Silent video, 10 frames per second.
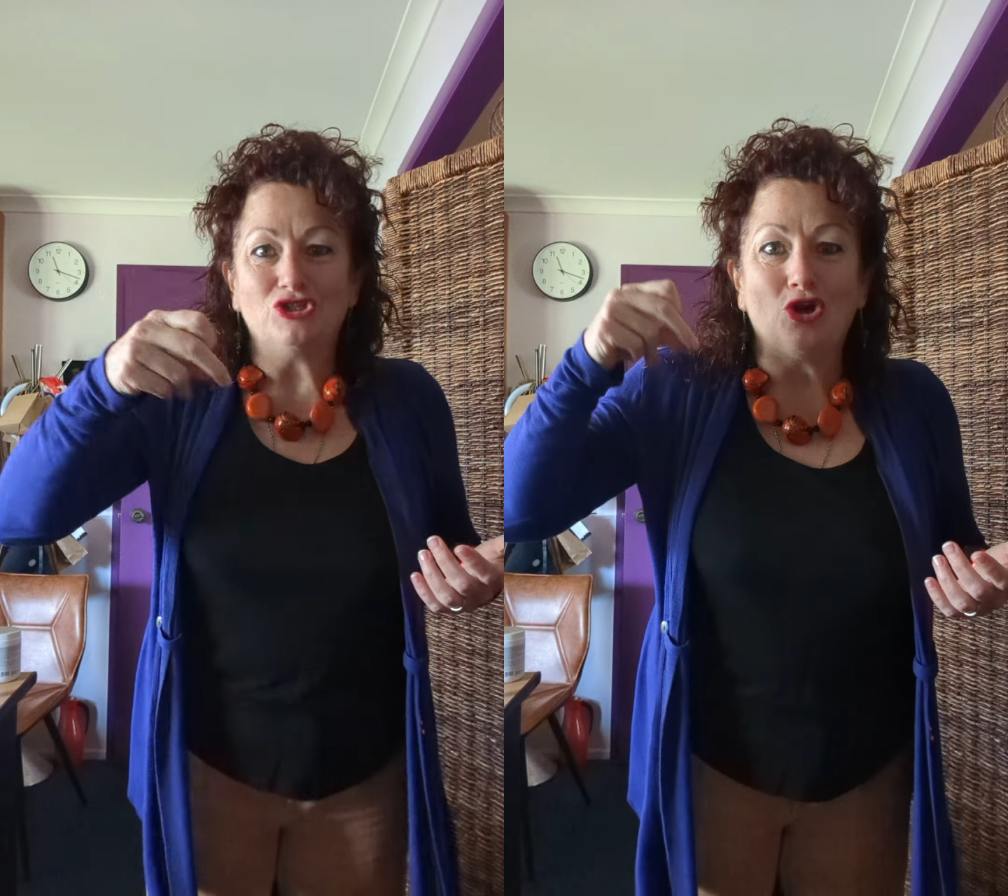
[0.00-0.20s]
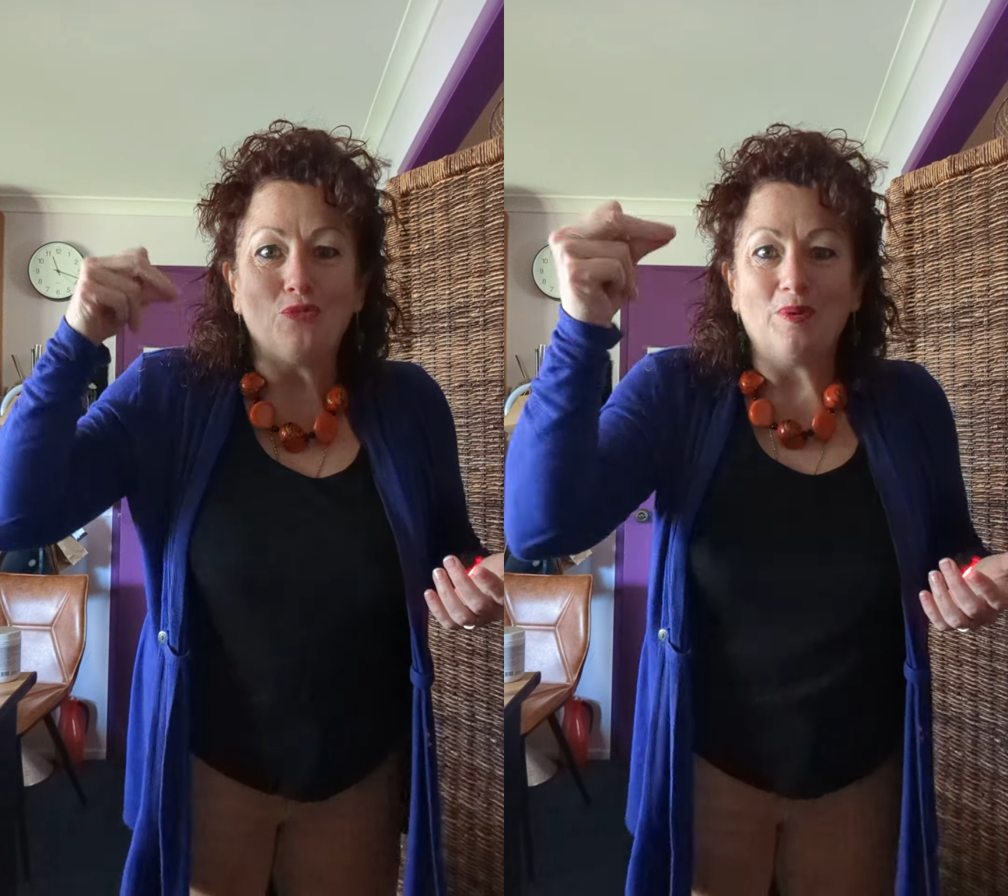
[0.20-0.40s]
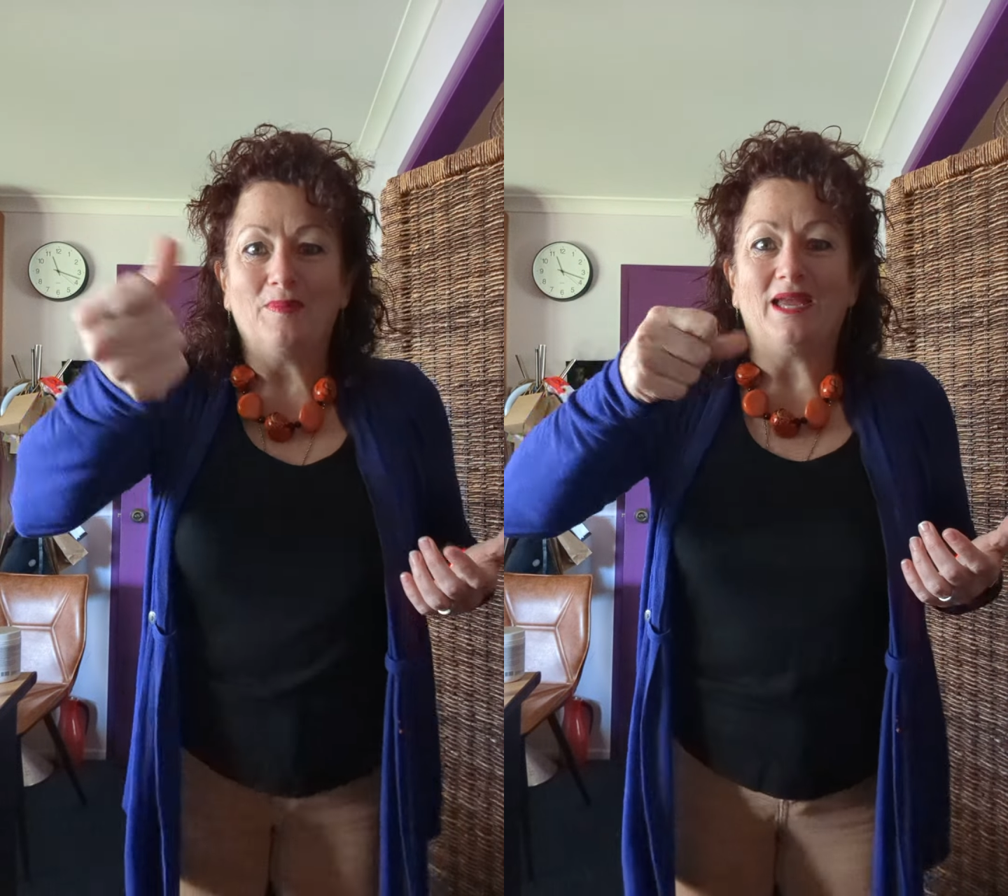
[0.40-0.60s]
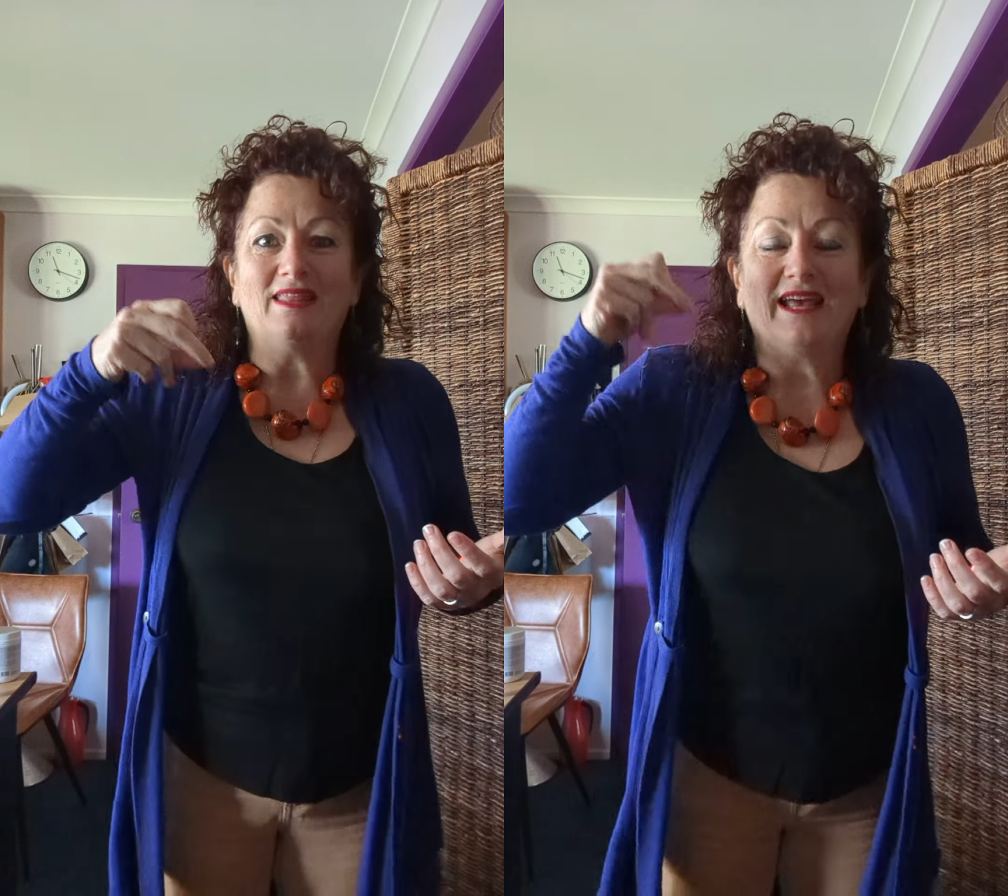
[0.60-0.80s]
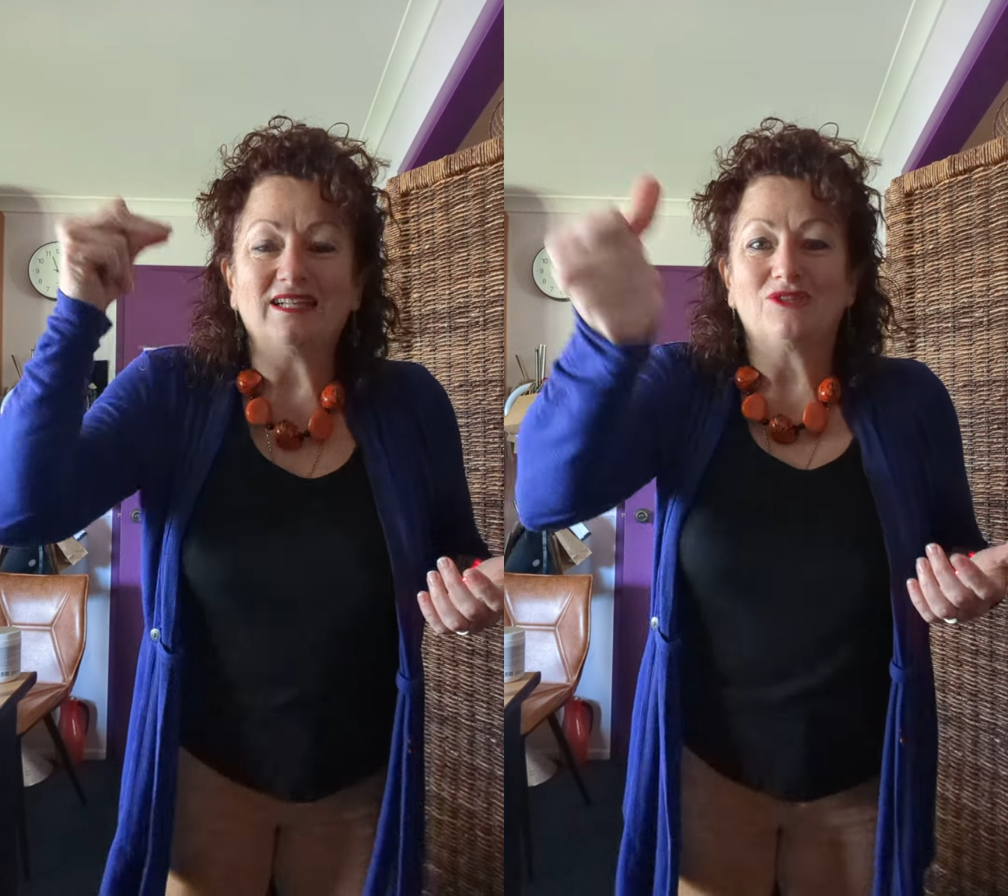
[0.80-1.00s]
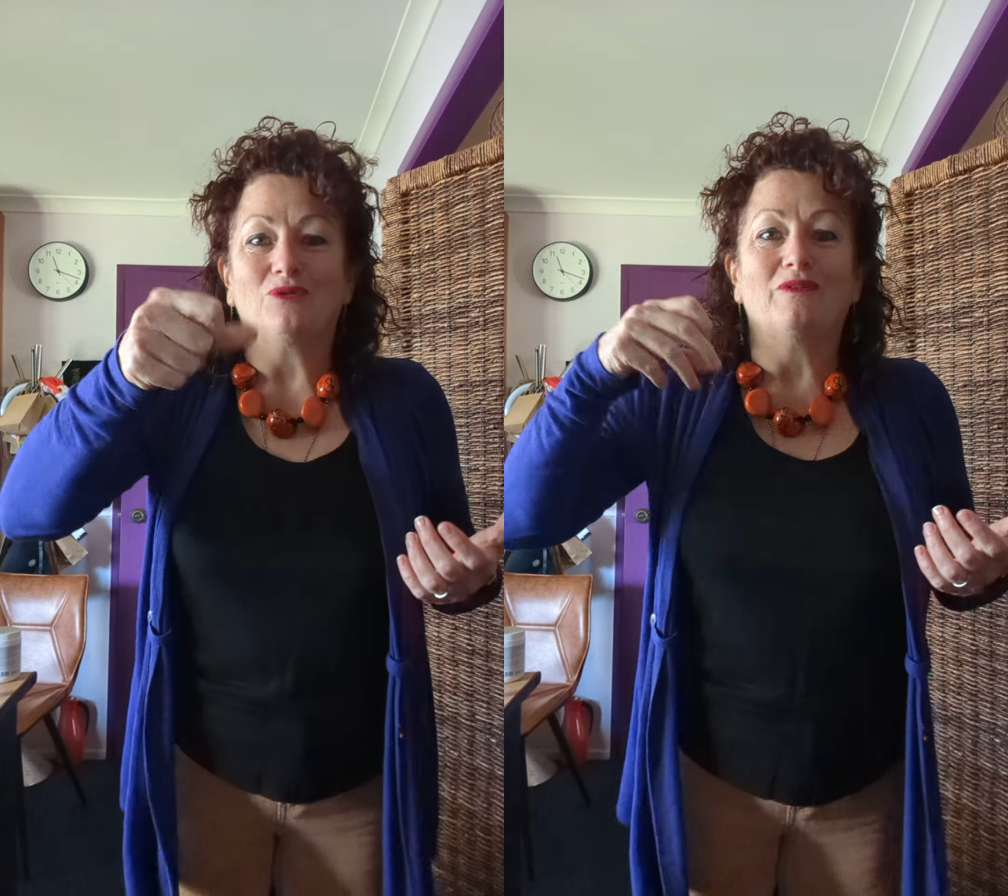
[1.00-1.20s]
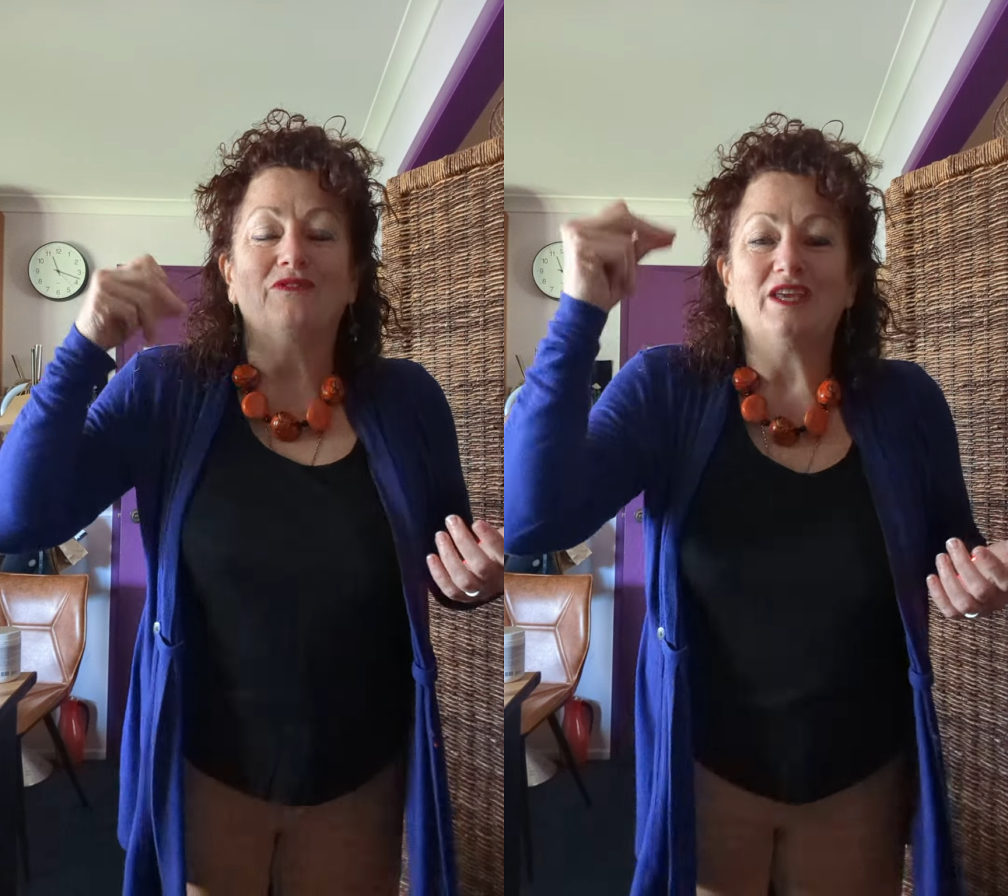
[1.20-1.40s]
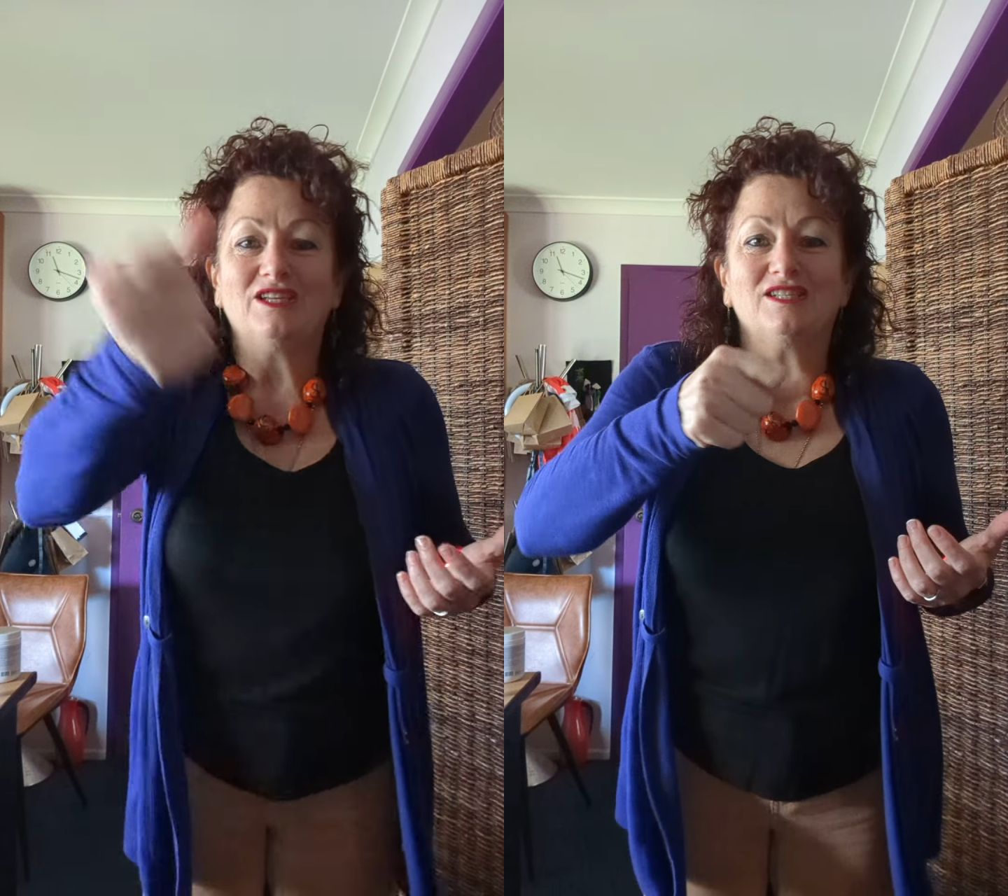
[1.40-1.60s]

dopamine, that sort of thing